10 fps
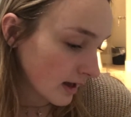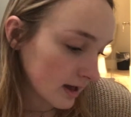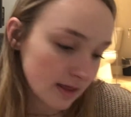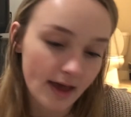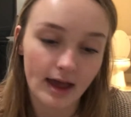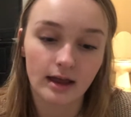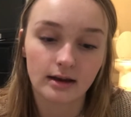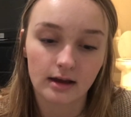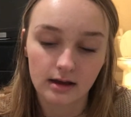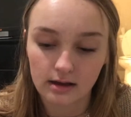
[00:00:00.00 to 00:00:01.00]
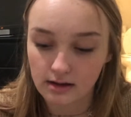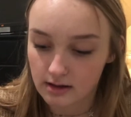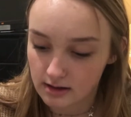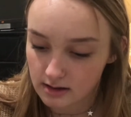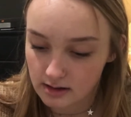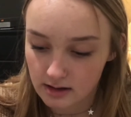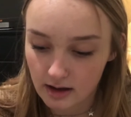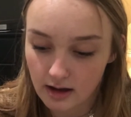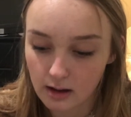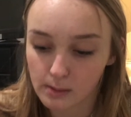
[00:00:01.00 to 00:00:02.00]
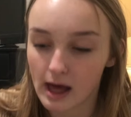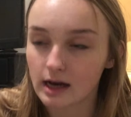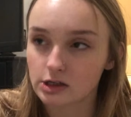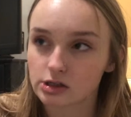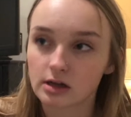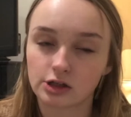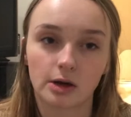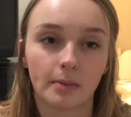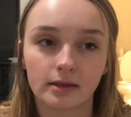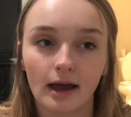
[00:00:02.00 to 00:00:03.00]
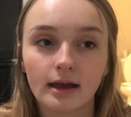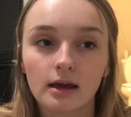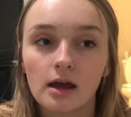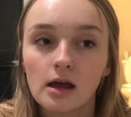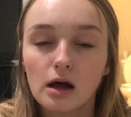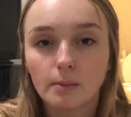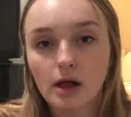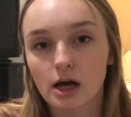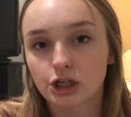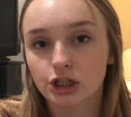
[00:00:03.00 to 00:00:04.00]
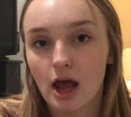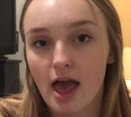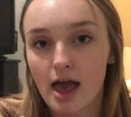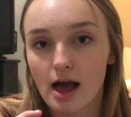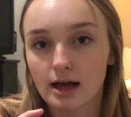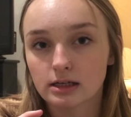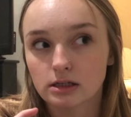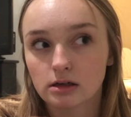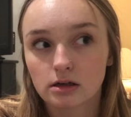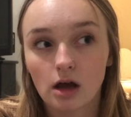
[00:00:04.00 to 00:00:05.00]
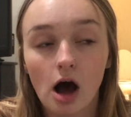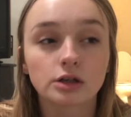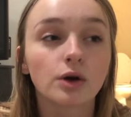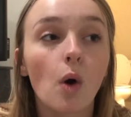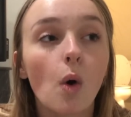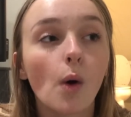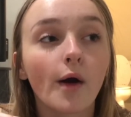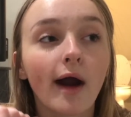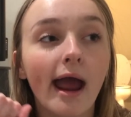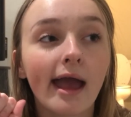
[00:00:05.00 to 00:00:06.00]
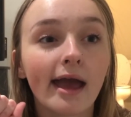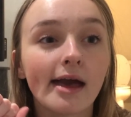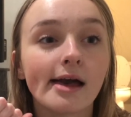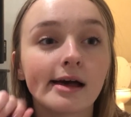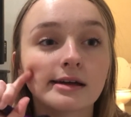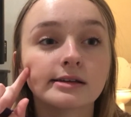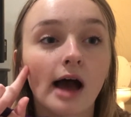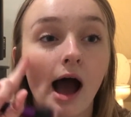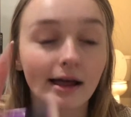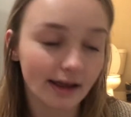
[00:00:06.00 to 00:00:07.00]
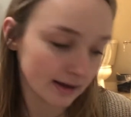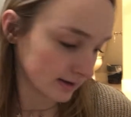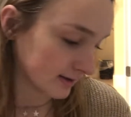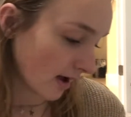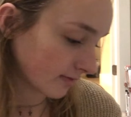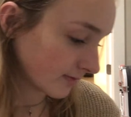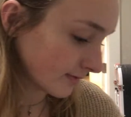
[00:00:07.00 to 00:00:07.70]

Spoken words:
And then kind of just touch up on like blush and contour and highlight and stuff.